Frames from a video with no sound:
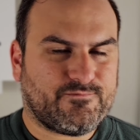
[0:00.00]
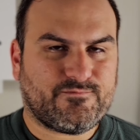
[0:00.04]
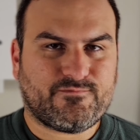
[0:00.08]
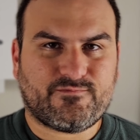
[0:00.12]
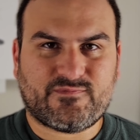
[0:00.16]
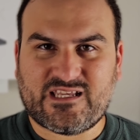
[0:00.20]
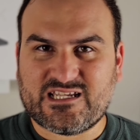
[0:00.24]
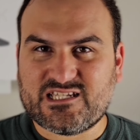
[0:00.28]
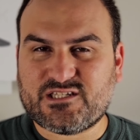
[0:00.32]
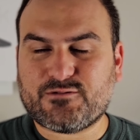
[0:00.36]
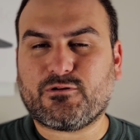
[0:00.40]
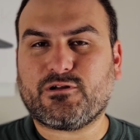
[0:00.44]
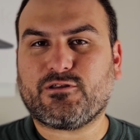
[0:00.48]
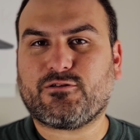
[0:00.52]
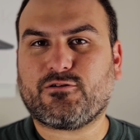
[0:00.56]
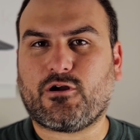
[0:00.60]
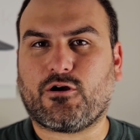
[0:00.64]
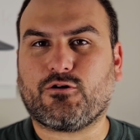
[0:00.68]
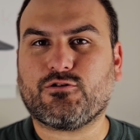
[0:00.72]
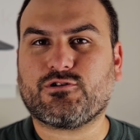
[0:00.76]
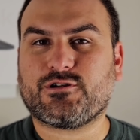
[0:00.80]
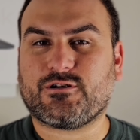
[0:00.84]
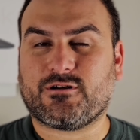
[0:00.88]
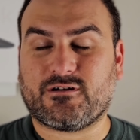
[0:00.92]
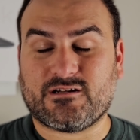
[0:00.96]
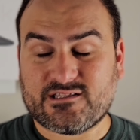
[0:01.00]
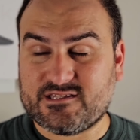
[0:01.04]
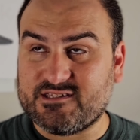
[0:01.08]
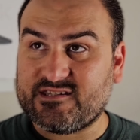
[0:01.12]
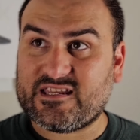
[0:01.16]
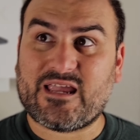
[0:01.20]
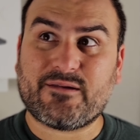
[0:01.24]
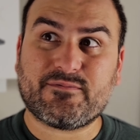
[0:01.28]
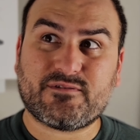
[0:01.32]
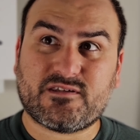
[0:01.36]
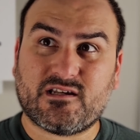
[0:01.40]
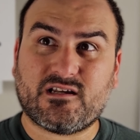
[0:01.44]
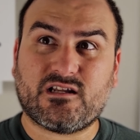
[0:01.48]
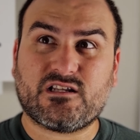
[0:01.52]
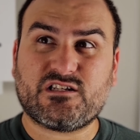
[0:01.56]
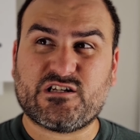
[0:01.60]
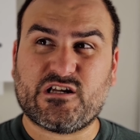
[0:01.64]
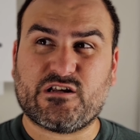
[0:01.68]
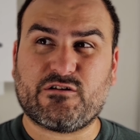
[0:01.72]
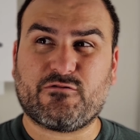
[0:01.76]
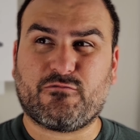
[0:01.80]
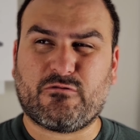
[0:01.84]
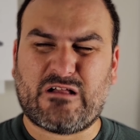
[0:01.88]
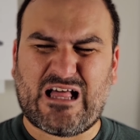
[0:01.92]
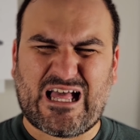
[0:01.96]
The S23 Ultra and Samsung in
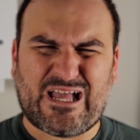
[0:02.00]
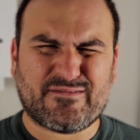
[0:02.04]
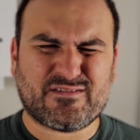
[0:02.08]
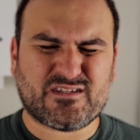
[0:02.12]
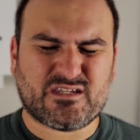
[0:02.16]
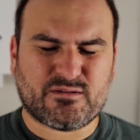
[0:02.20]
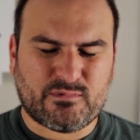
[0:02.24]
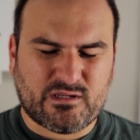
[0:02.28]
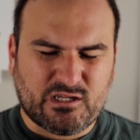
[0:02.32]
general have some